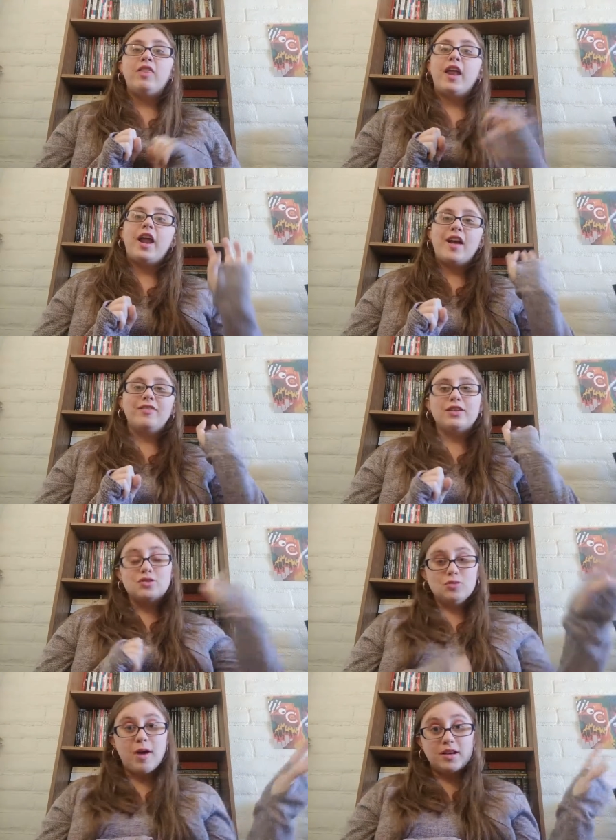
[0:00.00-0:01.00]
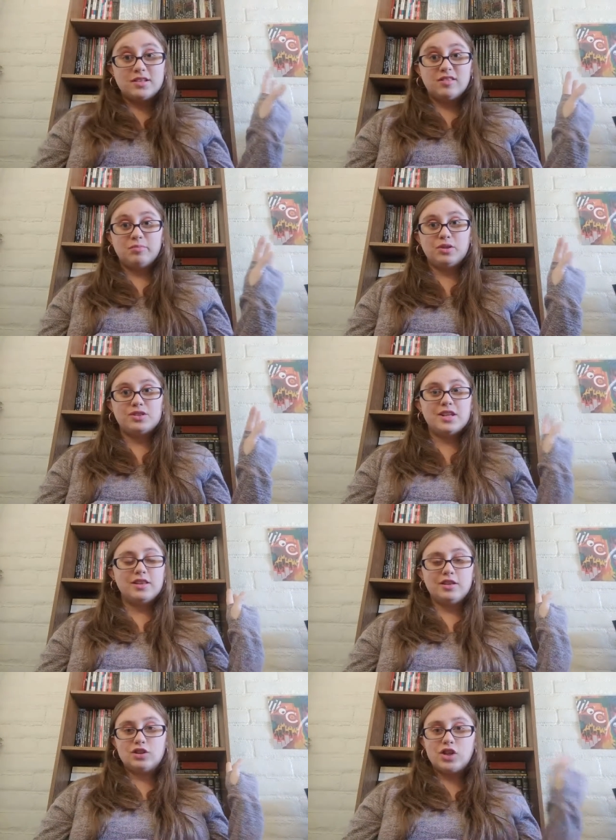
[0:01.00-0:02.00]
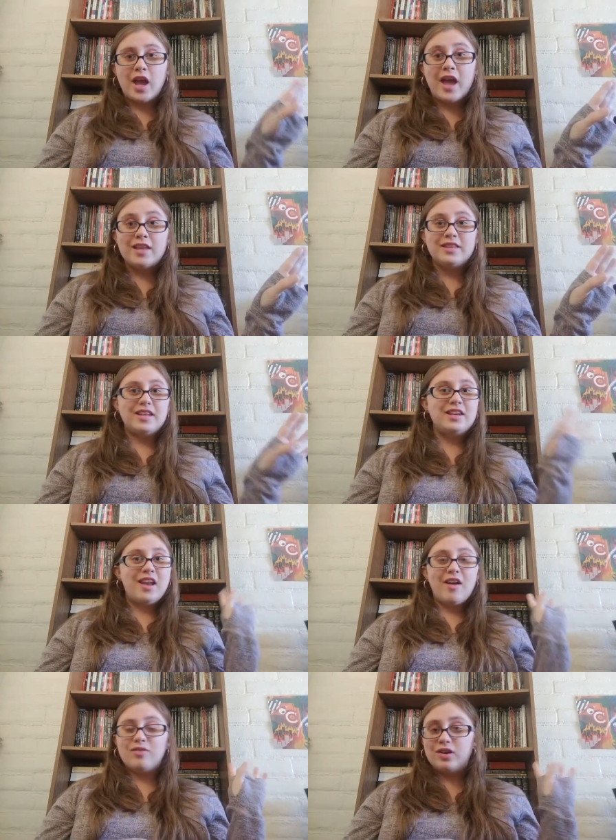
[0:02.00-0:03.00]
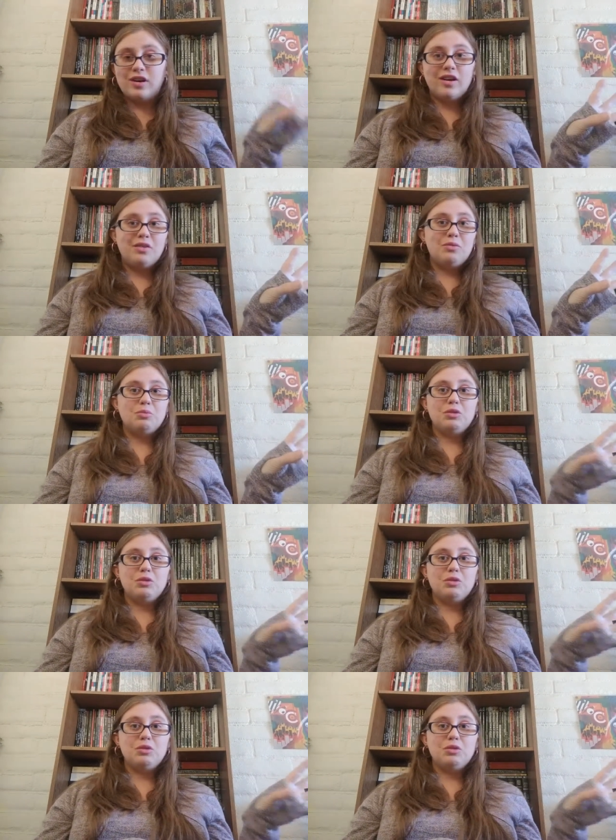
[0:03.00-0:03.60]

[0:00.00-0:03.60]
and then I have like two boxes of books in the shed that never